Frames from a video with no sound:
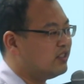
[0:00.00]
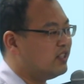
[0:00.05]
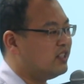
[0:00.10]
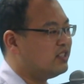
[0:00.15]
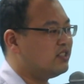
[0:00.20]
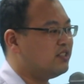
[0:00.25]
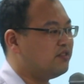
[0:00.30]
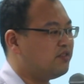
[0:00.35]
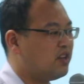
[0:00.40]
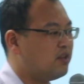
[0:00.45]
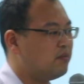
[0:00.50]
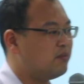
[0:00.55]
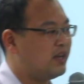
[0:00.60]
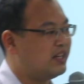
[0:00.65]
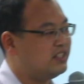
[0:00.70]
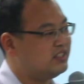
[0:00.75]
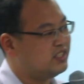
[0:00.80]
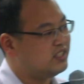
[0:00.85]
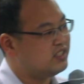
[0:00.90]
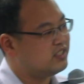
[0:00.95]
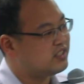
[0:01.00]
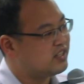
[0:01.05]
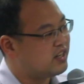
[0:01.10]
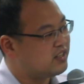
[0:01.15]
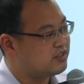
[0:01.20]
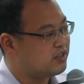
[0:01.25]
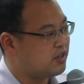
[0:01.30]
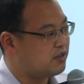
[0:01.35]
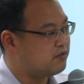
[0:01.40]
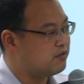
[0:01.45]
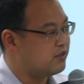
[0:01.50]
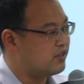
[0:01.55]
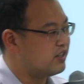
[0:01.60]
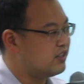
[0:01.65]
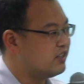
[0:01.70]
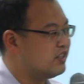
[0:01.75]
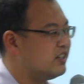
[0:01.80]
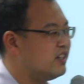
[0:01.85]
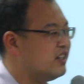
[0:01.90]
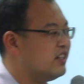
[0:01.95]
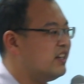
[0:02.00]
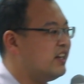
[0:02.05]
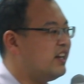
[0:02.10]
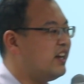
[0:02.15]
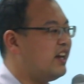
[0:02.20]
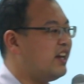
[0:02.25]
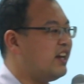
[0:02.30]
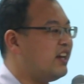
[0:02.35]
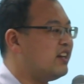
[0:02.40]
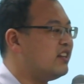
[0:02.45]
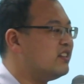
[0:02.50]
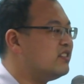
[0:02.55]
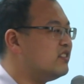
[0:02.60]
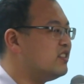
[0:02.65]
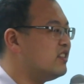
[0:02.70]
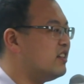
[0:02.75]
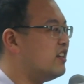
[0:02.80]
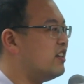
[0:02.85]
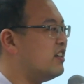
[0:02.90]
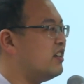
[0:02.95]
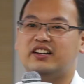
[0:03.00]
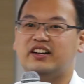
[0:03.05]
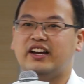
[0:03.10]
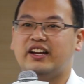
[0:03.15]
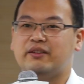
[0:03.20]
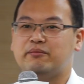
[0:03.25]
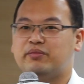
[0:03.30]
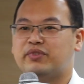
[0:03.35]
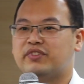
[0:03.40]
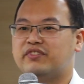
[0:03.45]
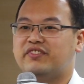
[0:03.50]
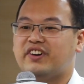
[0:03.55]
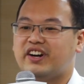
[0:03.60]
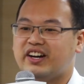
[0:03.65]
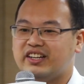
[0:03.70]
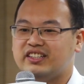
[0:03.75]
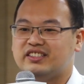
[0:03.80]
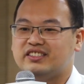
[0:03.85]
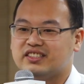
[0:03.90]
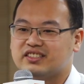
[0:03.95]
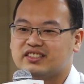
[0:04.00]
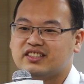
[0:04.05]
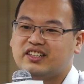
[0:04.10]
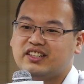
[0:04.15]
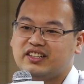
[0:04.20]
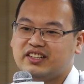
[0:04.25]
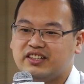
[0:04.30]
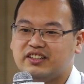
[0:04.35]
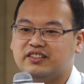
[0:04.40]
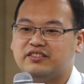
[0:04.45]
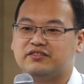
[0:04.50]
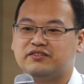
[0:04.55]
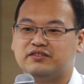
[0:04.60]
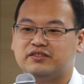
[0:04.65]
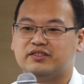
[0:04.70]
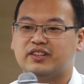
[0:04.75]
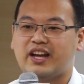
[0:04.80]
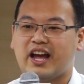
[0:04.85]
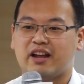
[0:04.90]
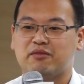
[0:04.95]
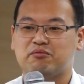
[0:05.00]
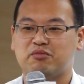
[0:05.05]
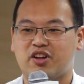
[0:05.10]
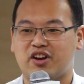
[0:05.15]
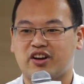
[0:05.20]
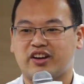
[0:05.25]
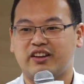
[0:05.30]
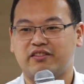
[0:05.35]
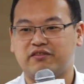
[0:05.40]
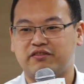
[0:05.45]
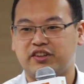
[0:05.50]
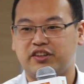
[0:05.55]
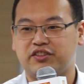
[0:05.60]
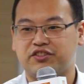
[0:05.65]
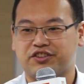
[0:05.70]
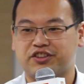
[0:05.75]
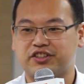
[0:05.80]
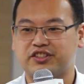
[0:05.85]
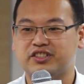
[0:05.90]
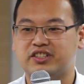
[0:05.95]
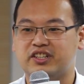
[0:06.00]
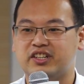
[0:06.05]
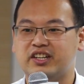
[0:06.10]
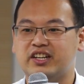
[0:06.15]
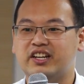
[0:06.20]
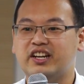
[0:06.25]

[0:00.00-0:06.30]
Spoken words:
It's developed by Jingshan Software, and it provides this kind of ad blocking features.